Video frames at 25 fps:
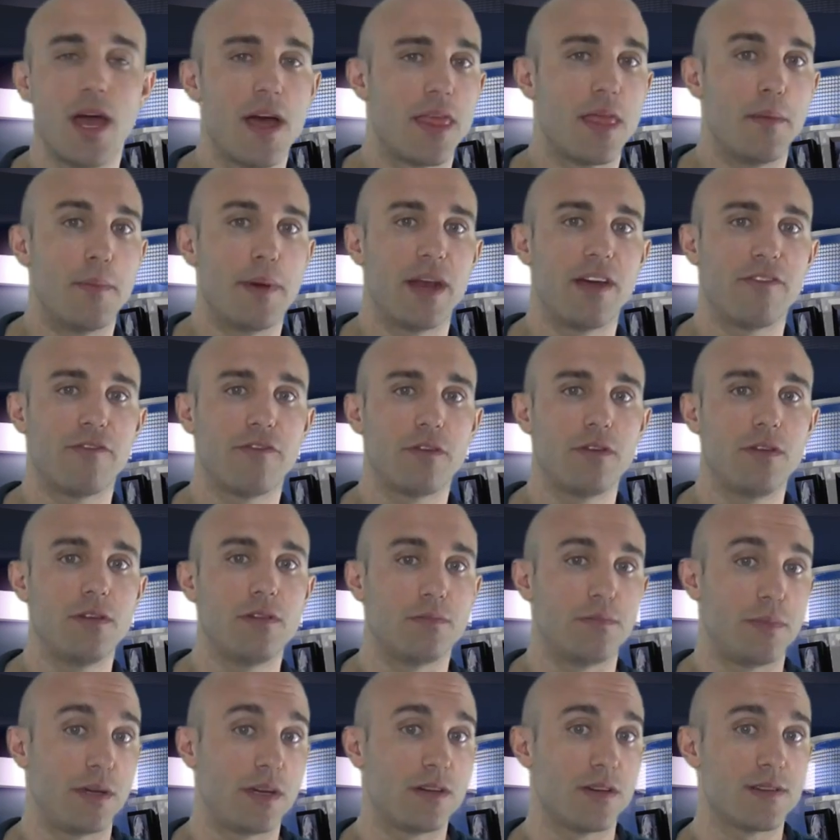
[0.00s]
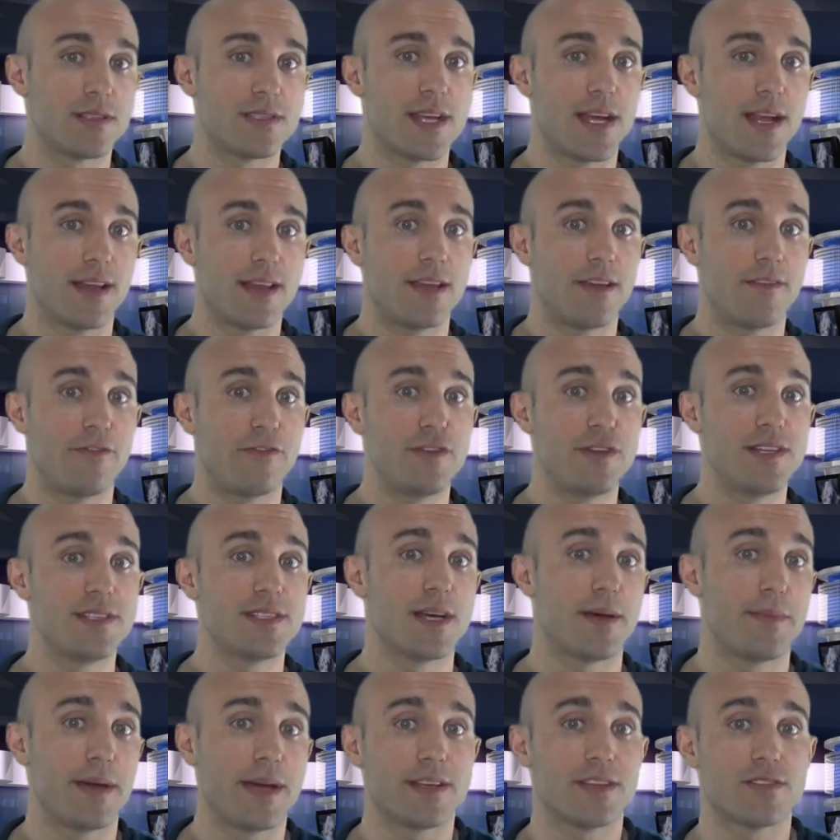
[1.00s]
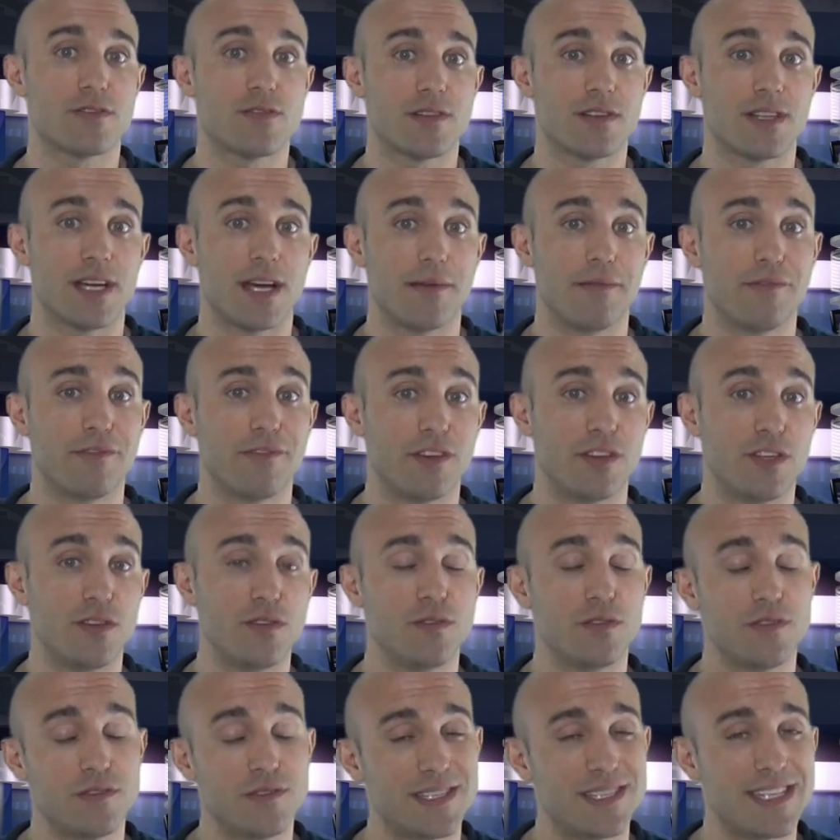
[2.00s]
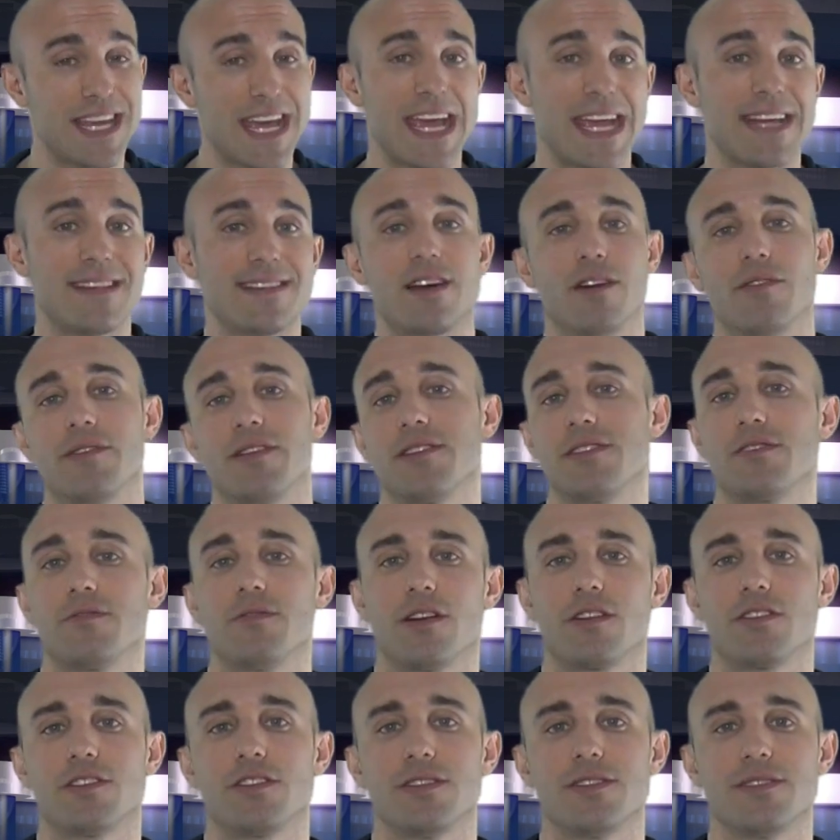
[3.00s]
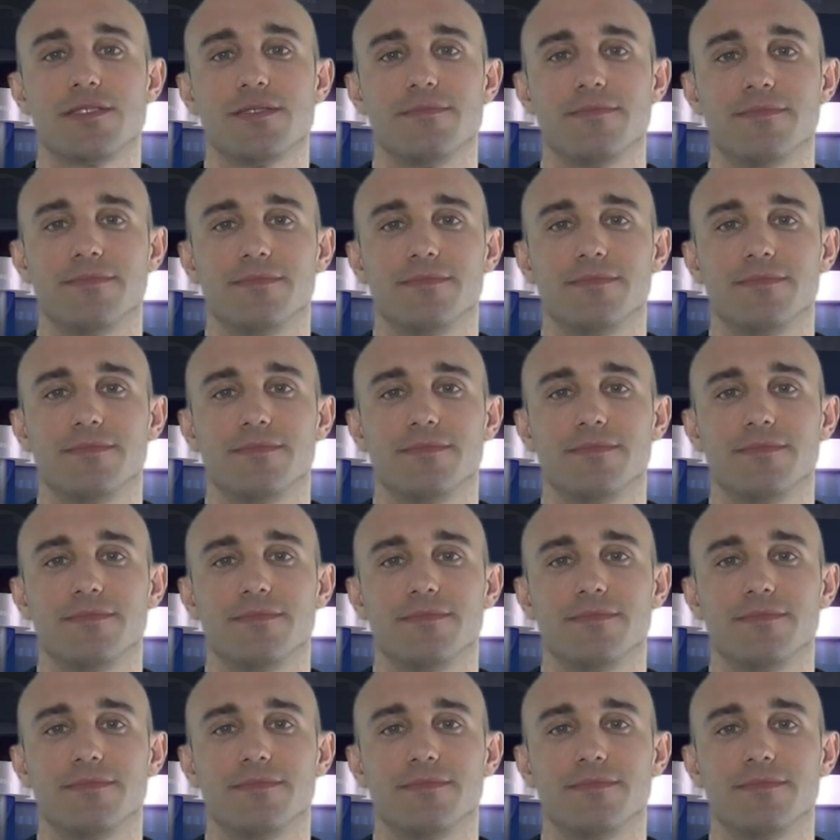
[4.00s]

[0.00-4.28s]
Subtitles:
the better for you, because that frees up extra time for you to take down their structures.